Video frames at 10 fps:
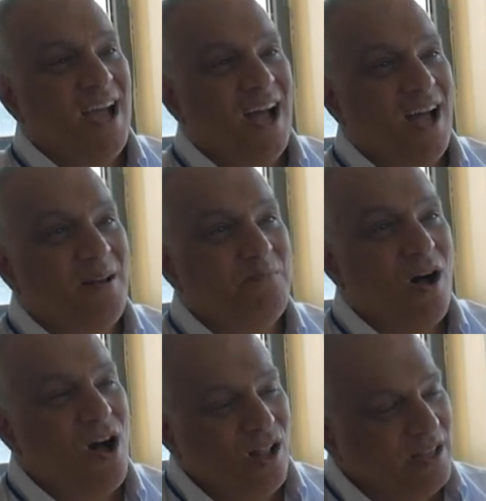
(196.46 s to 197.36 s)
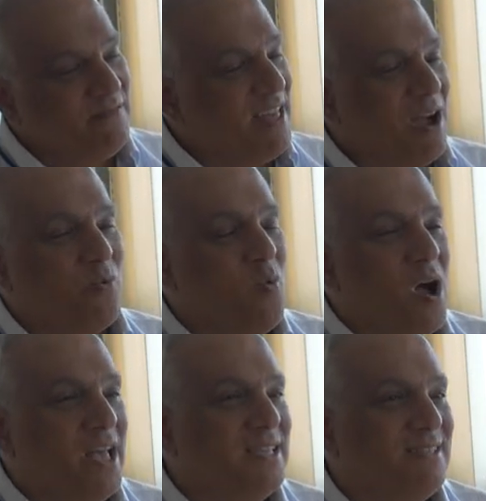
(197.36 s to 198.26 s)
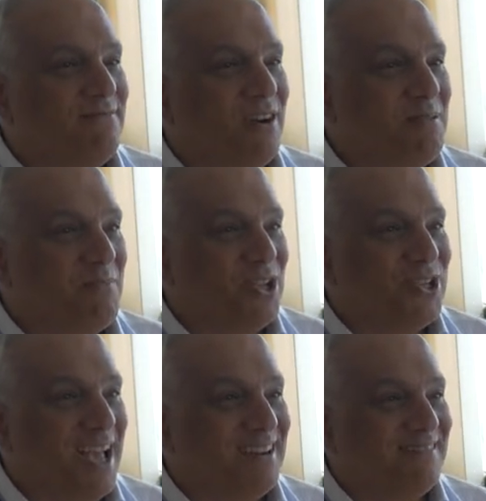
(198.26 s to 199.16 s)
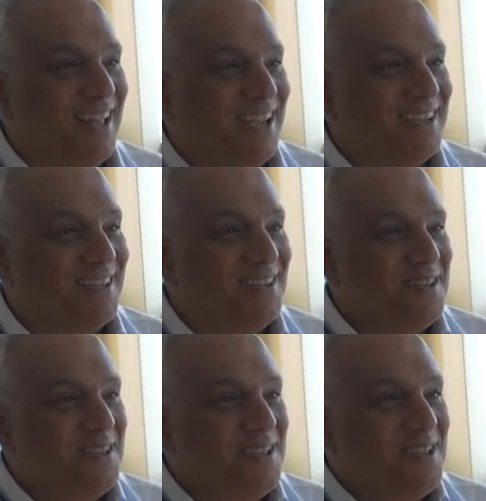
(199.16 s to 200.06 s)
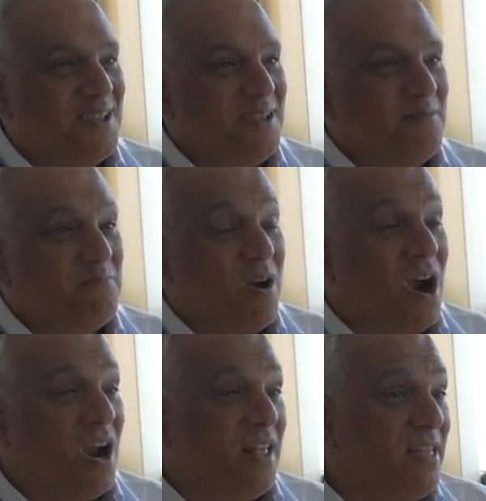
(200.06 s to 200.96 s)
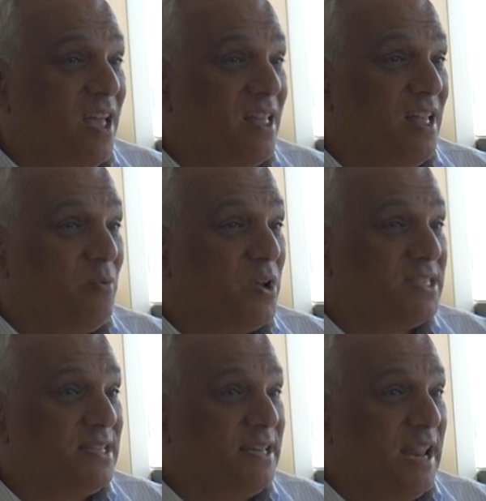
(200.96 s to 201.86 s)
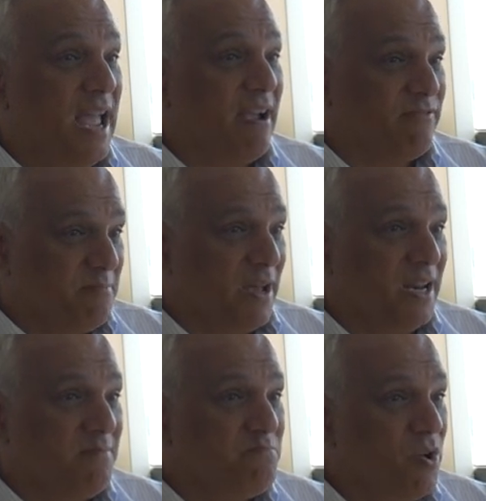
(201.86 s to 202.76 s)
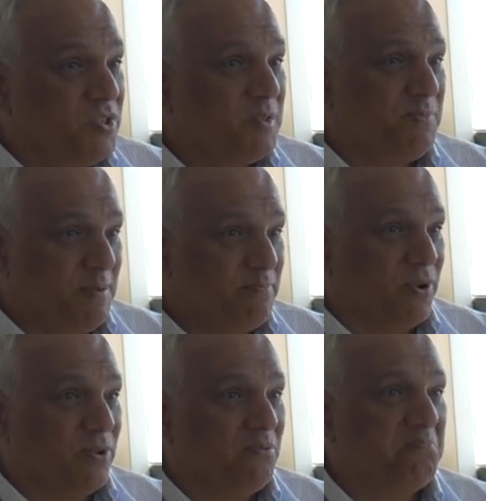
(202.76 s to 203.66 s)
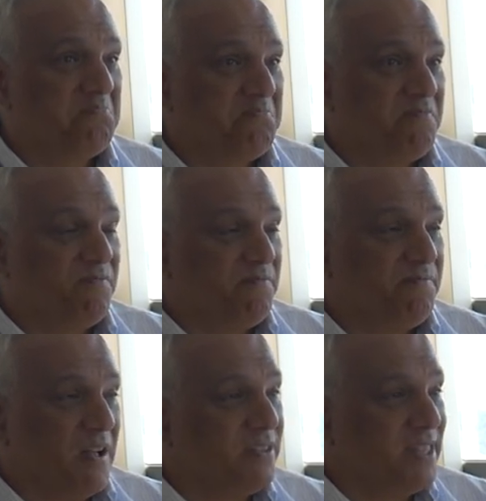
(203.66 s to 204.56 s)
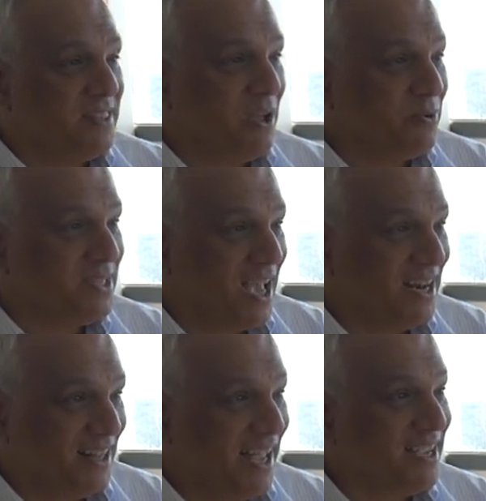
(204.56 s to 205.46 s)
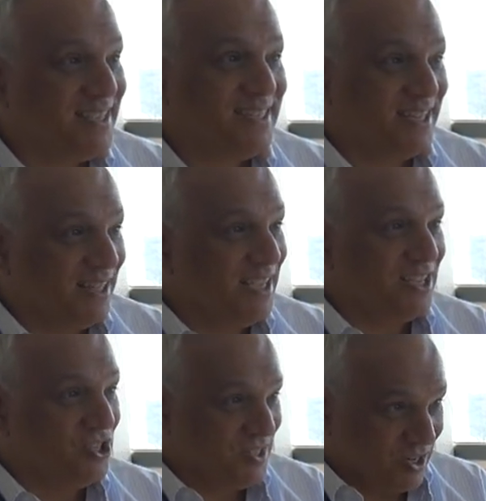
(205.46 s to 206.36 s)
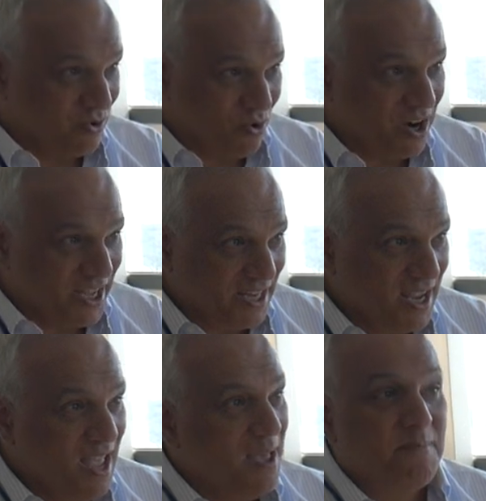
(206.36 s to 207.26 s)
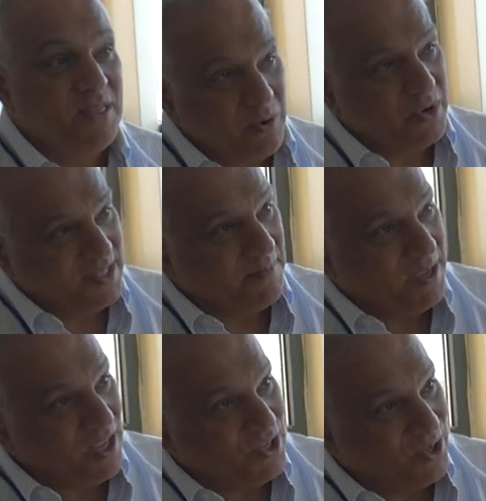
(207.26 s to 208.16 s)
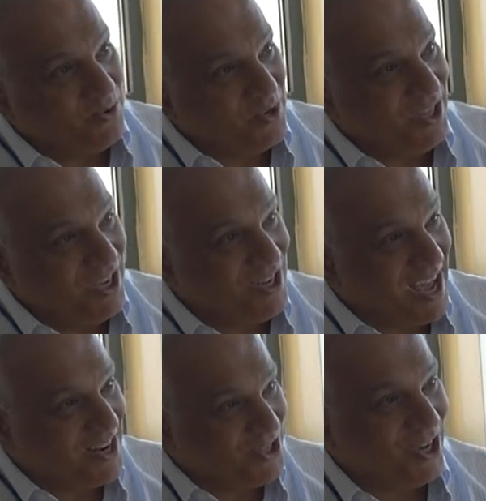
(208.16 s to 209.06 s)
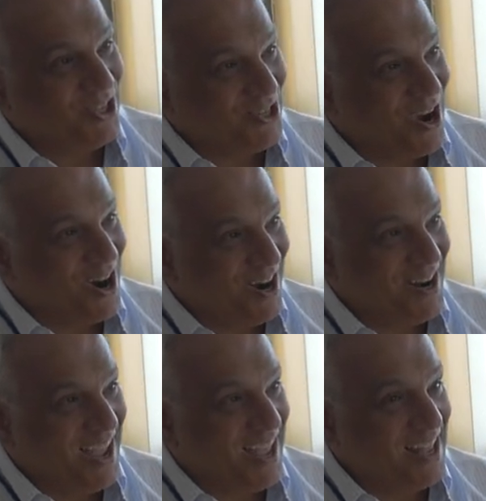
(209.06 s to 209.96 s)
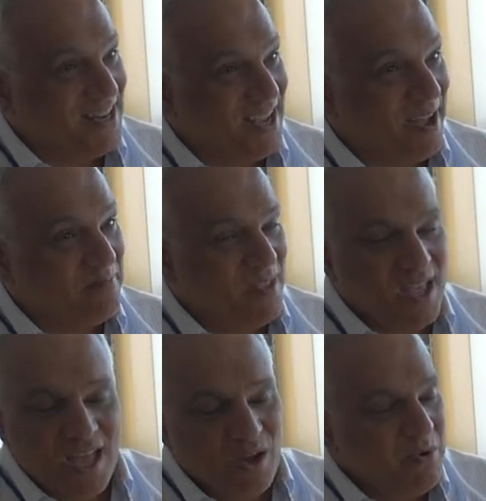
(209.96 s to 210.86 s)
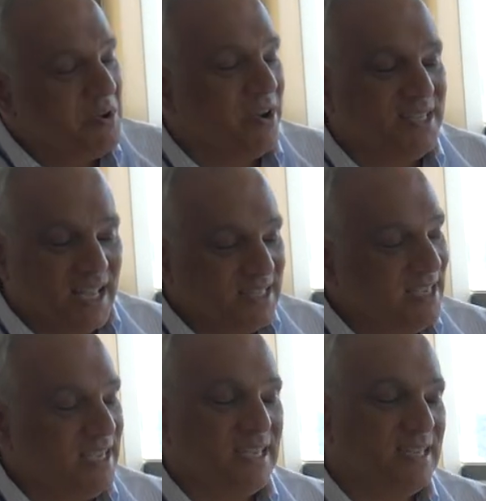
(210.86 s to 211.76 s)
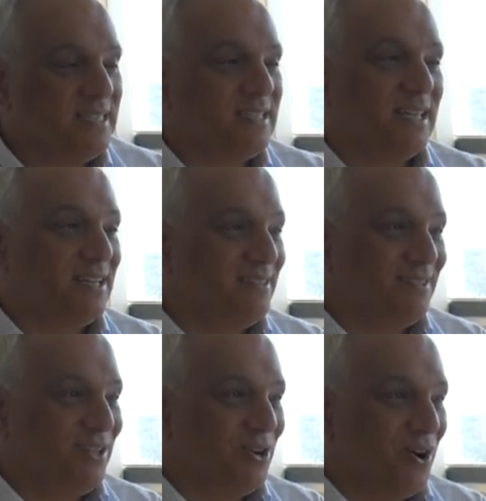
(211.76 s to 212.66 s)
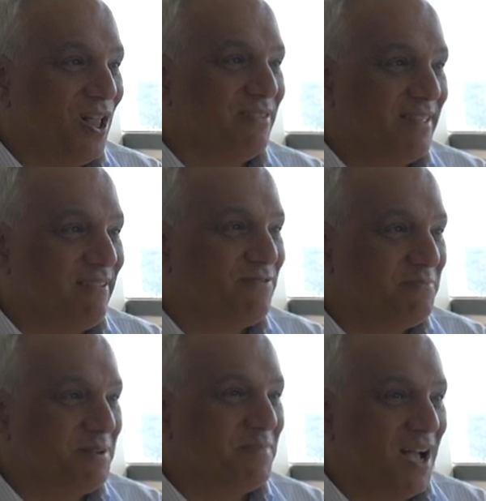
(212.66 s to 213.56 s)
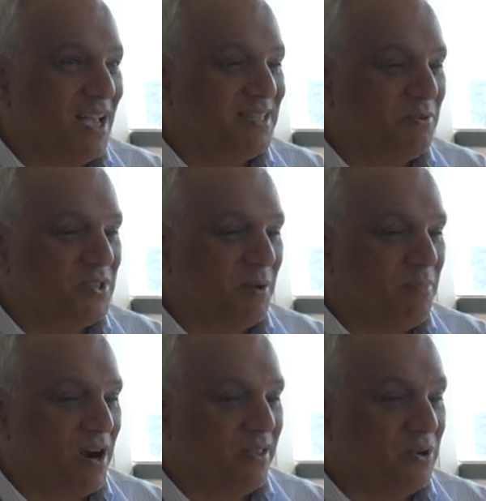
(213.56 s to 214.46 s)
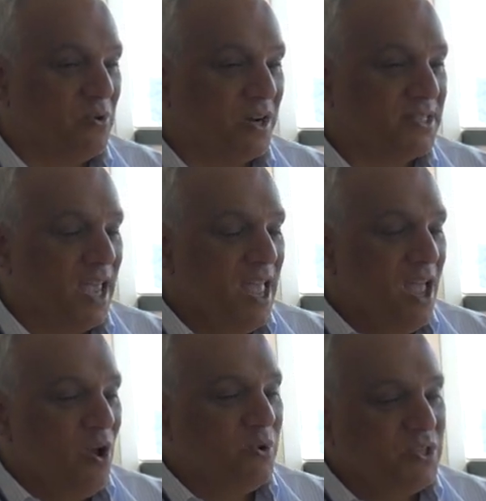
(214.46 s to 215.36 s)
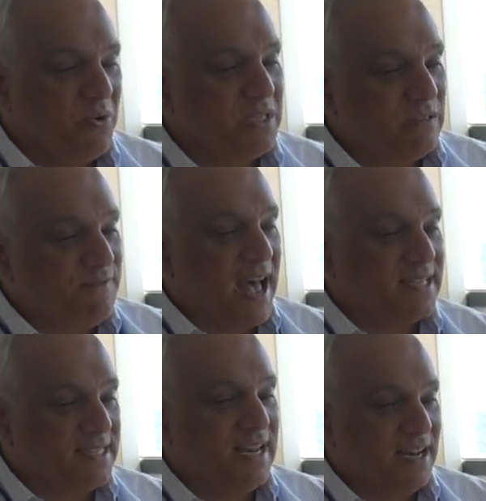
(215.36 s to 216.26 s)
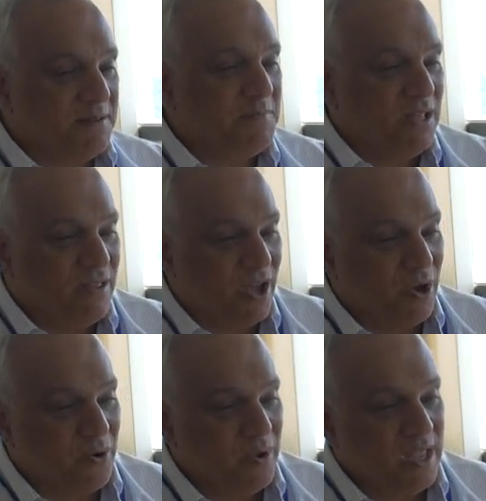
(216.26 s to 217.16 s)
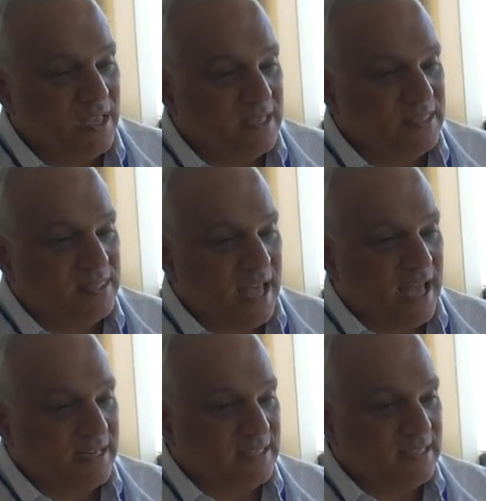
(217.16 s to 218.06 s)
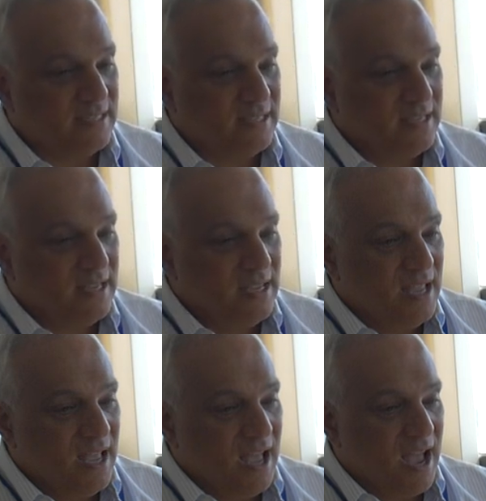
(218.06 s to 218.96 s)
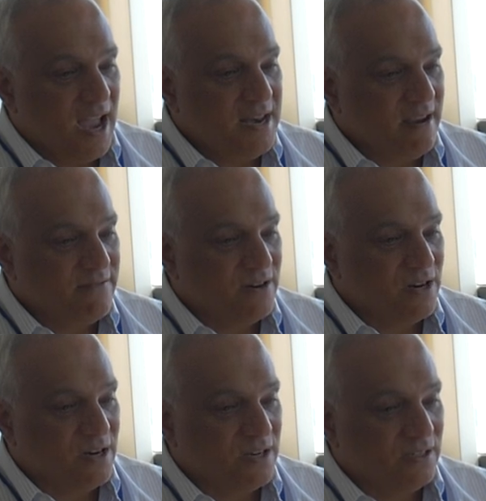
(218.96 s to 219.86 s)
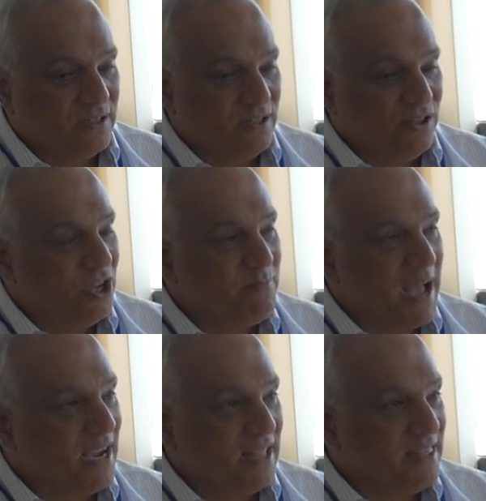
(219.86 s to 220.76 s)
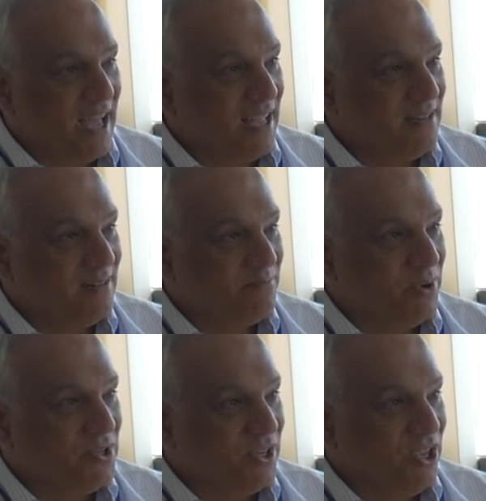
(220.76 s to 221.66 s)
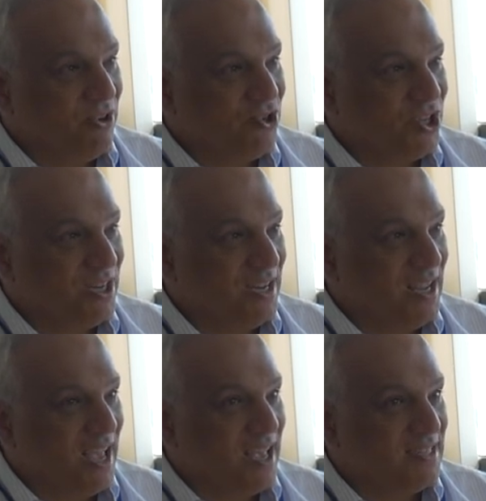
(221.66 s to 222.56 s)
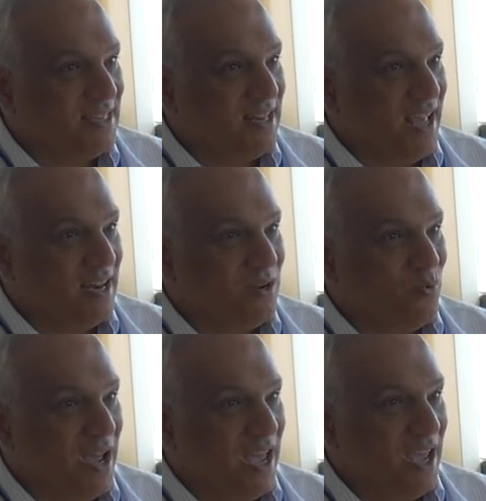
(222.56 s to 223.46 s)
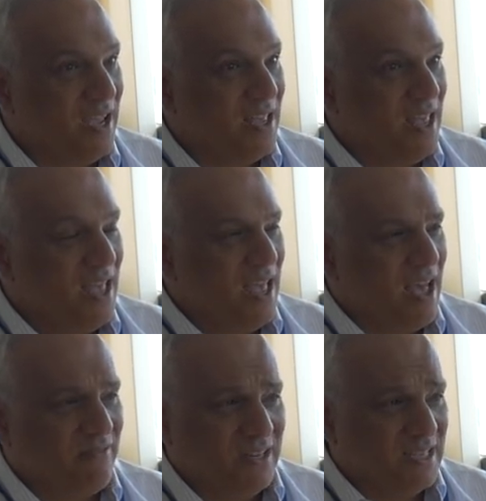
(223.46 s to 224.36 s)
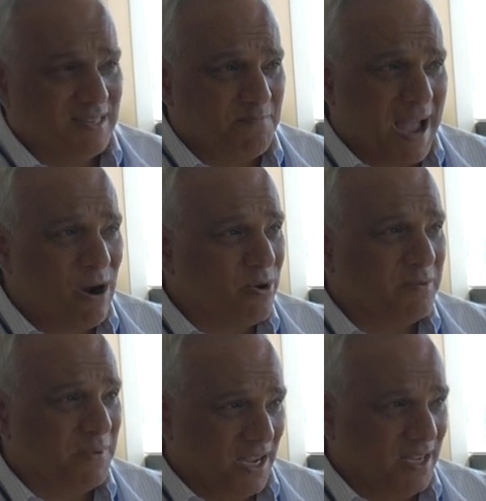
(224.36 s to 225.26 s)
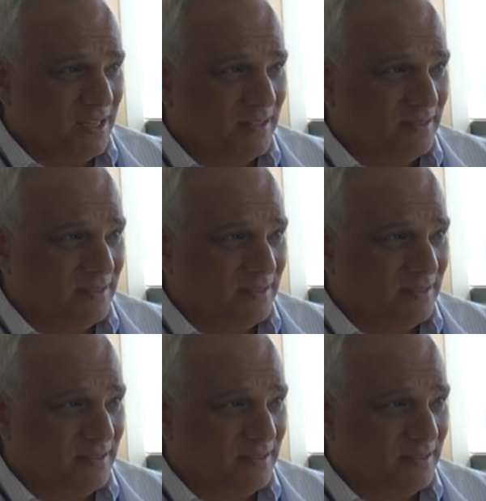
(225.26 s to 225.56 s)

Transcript: All of that was very much kind of like par. That it wasn't everybody. Most people felt that that was kind of like silly and just ignored it. But there were some kids who really kind of took it to heart, and we would always get teased and, you know, all of that for being Baha'is. It was all part of the course. What's always fascinated me, though, is that I never look back at that persecution as in any way having disempowered me.